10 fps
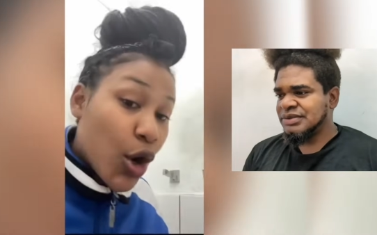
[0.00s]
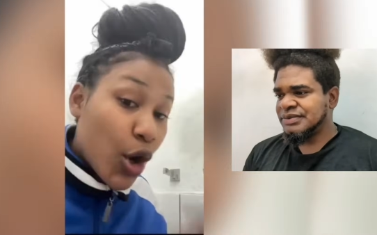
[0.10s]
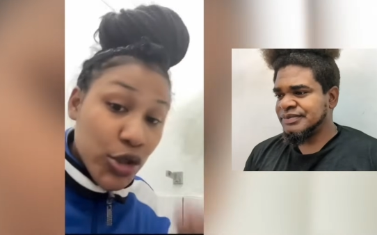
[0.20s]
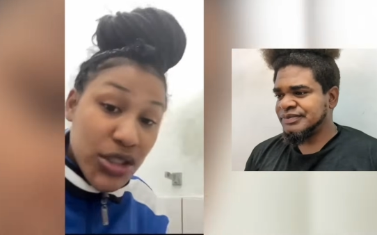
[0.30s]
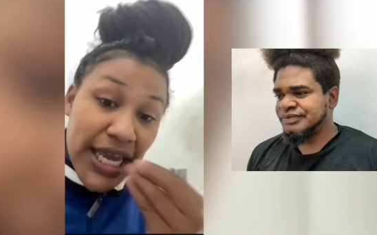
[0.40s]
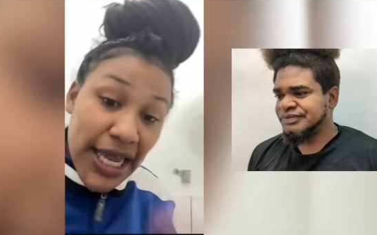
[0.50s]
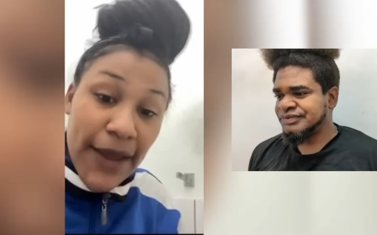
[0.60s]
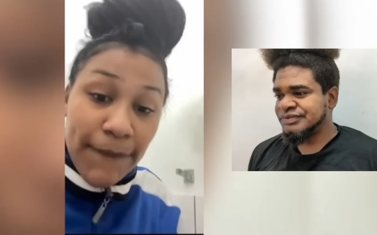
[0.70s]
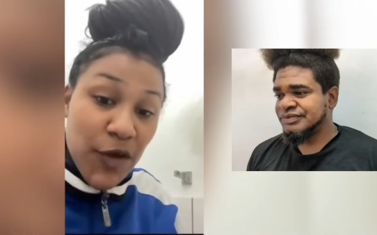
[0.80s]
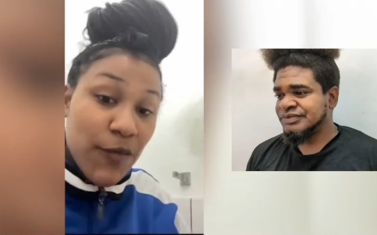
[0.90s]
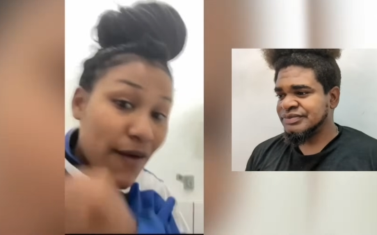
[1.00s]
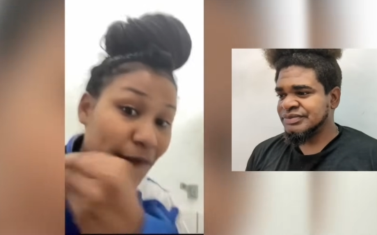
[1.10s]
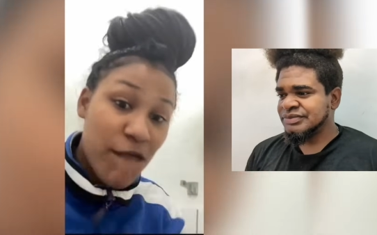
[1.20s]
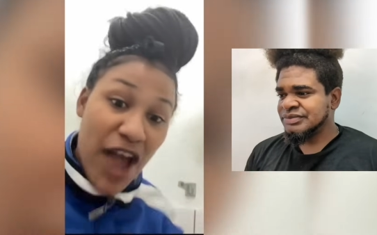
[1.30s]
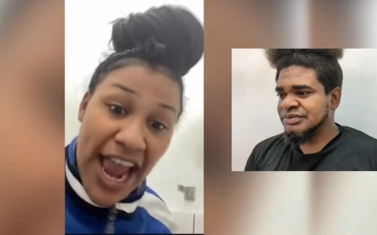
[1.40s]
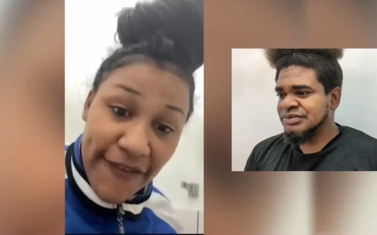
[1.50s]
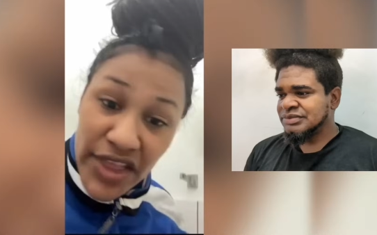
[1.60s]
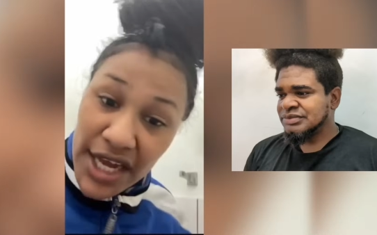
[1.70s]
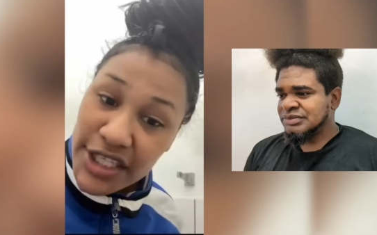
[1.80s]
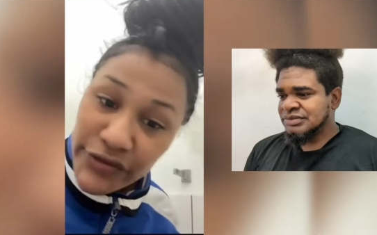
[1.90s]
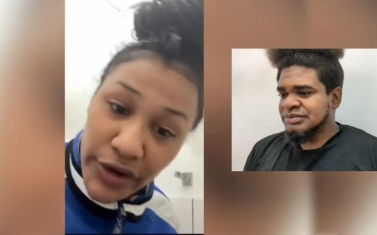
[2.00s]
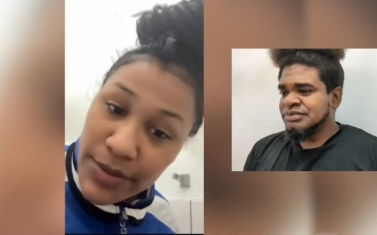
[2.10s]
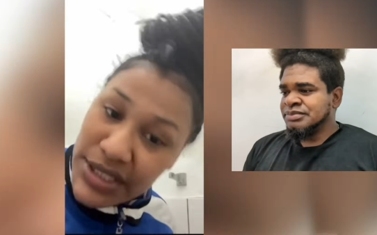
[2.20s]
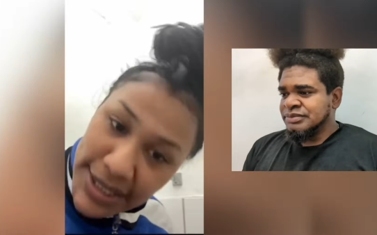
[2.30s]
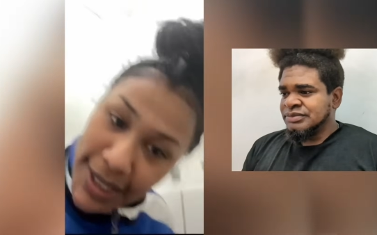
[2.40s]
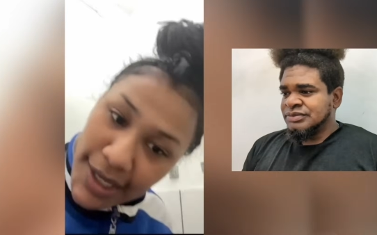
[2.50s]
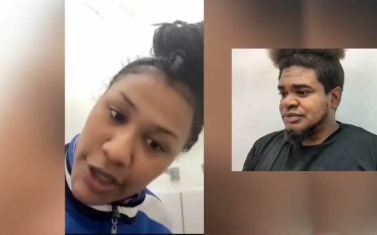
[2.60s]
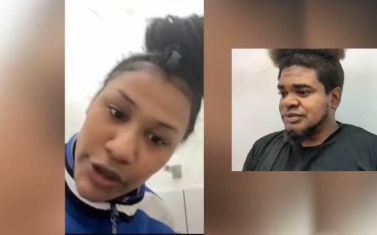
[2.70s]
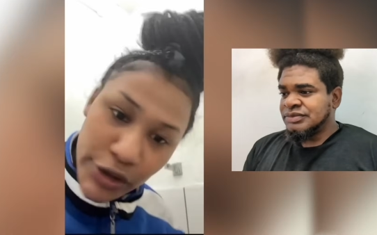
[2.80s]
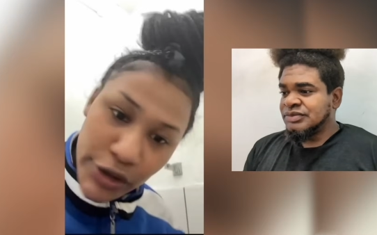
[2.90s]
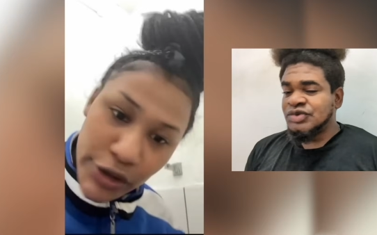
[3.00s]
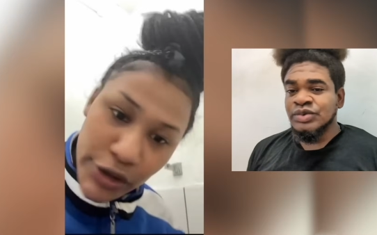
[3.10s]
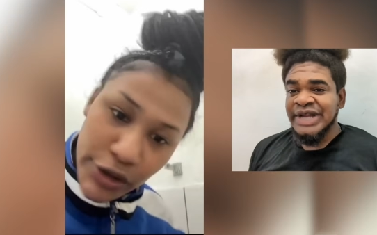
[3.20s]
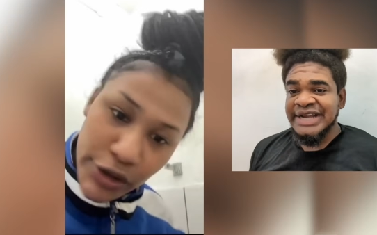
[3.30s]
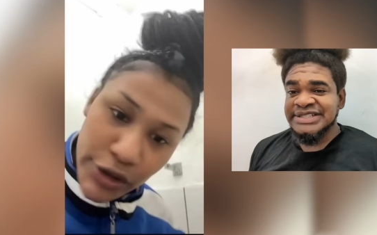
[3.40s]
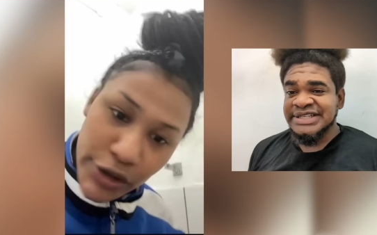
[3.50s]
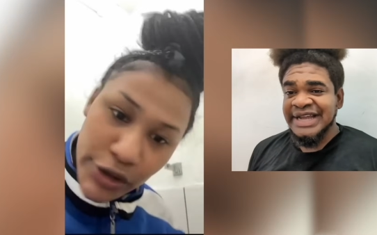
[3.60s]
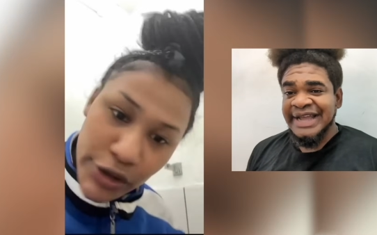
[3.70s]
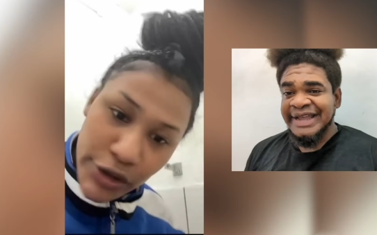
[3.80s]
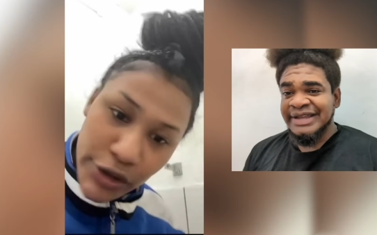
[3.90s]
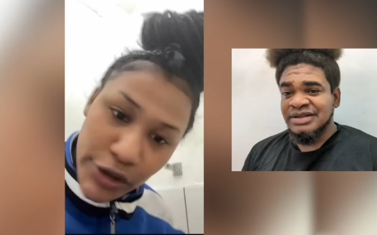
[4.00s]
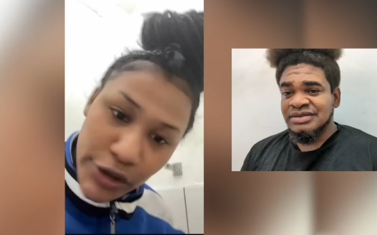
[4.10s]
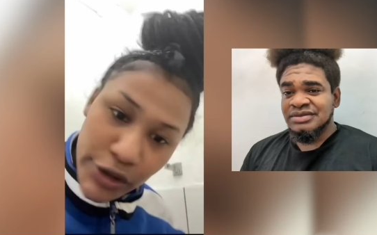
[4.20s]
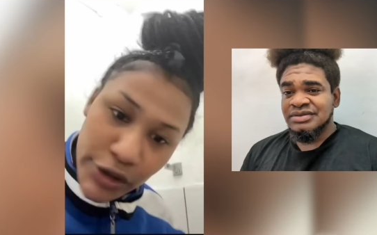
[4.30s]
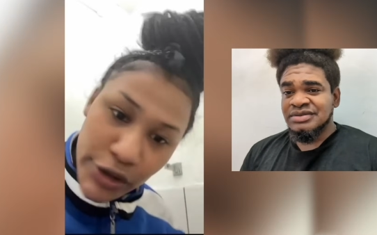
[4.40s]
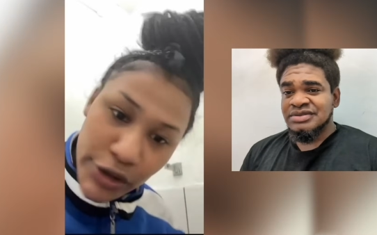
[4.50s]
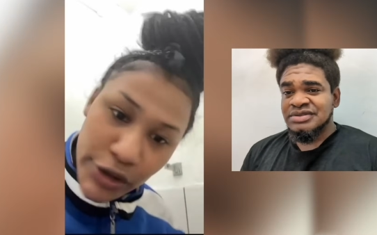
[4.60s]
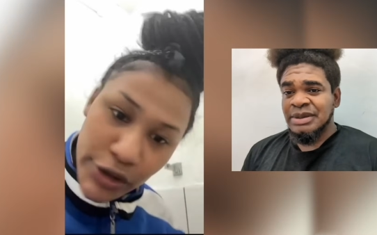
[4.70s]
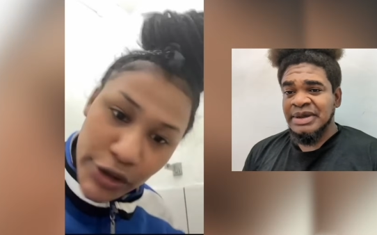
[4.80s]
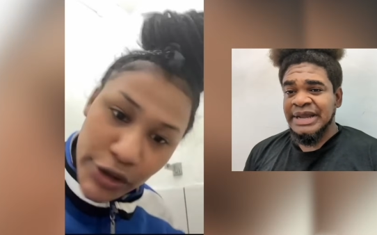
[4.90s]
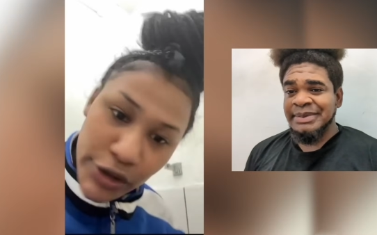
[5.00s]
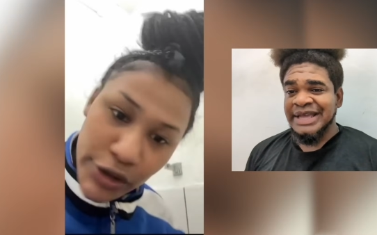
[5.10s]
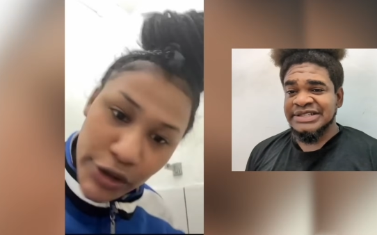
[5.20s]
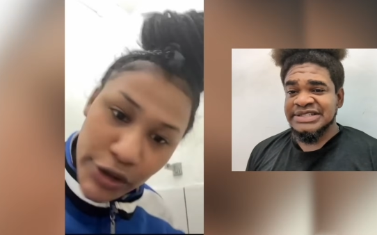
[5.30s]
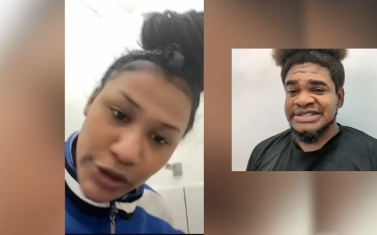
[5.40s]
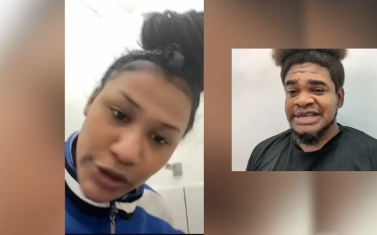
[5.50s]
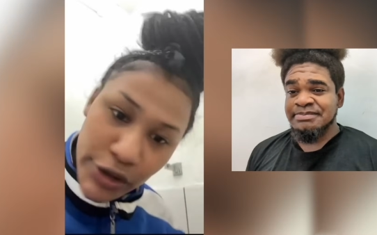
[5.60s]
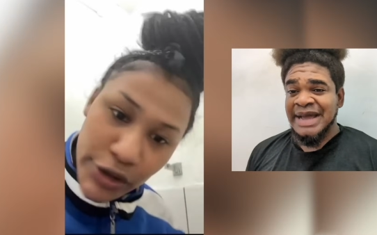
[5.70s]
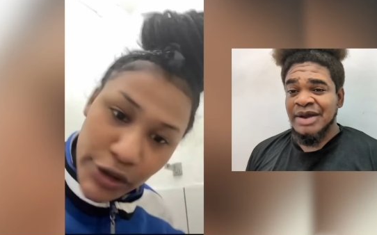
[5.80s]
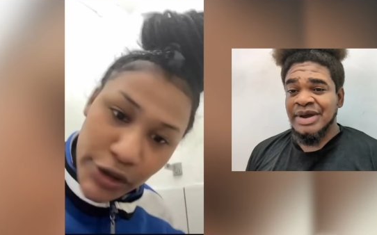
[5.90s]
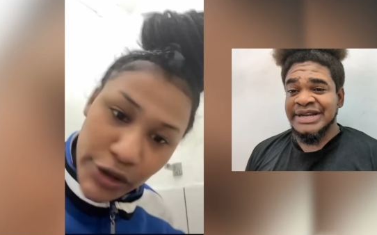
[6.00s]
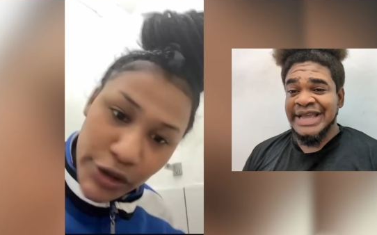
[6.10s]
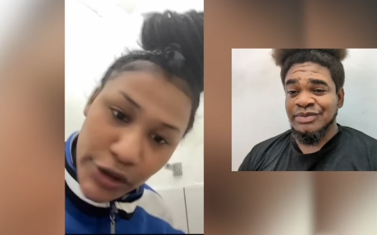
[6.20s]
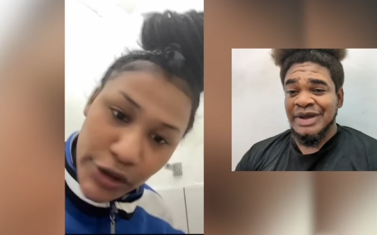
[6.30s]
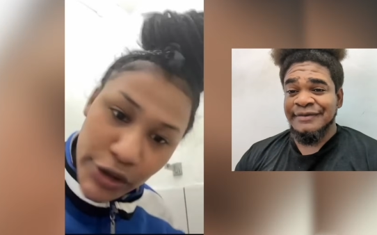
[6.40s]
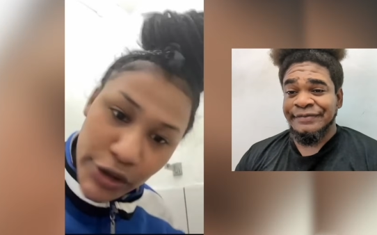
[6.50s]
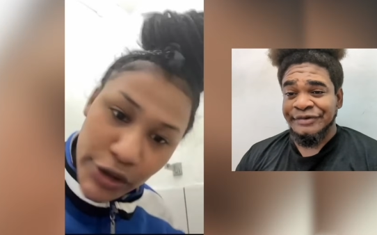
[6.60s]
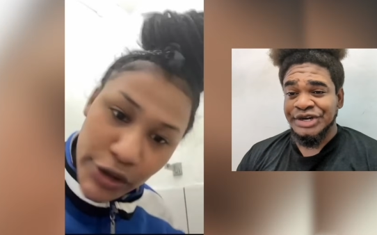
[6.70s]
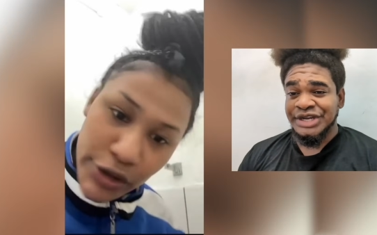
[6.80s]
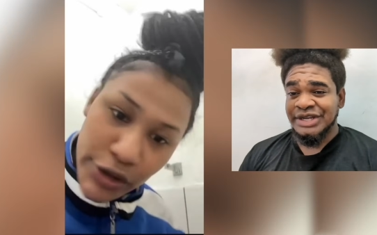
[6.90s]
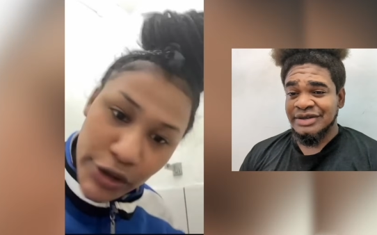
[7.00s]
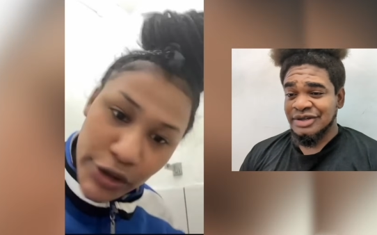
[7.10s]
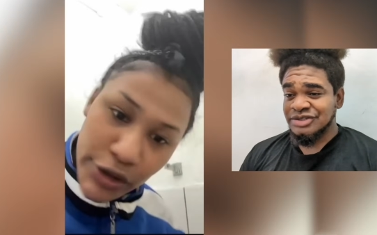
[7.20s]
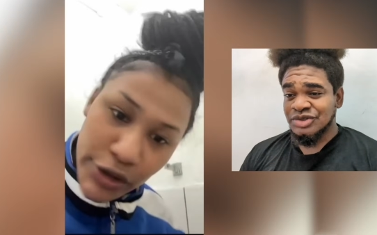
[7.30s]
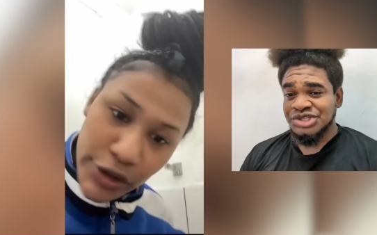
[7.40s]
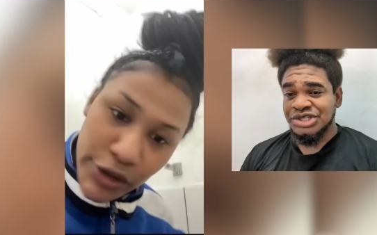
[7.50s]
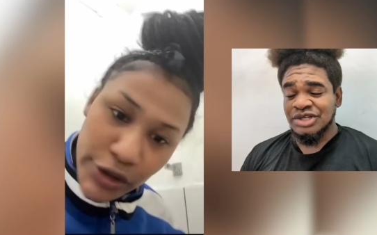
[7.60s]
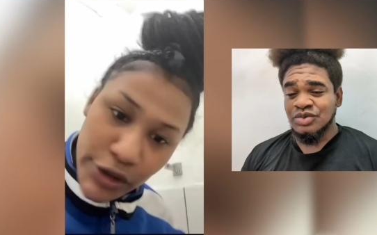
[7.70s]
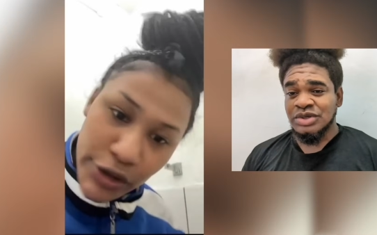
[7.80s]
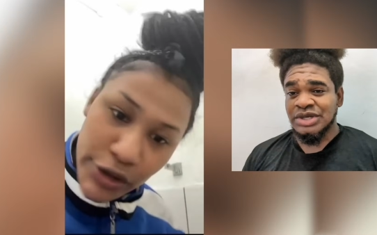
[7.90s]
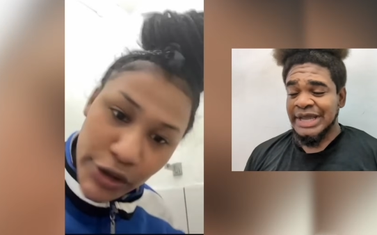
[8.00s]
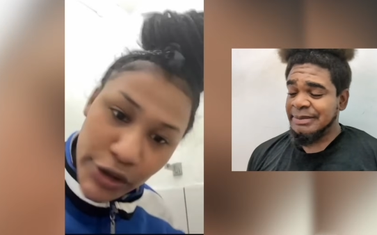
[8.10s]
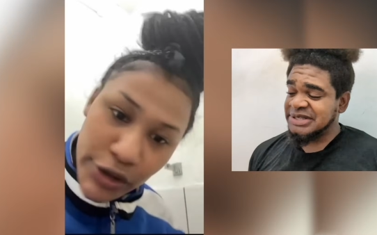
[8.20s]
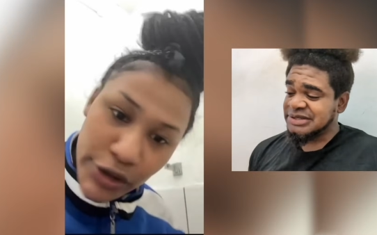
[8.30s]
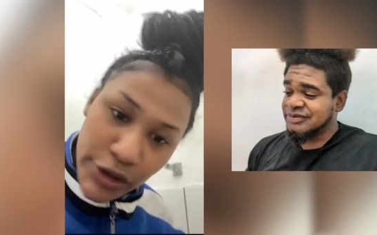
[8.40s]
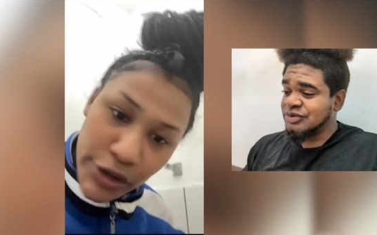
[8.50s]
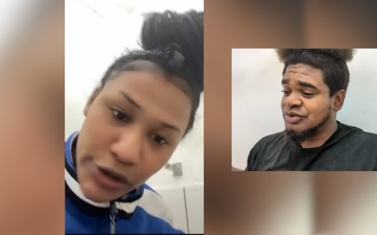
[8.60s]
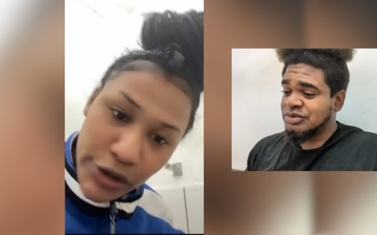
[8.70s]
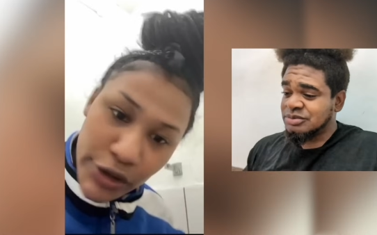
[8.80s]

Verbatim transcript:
Speaker 1: all you taking them thing for 5 dollars from sale and
Speaker 2: 299. Some of them getting said buy one get one free. Not so she knows. No, I myself don't know.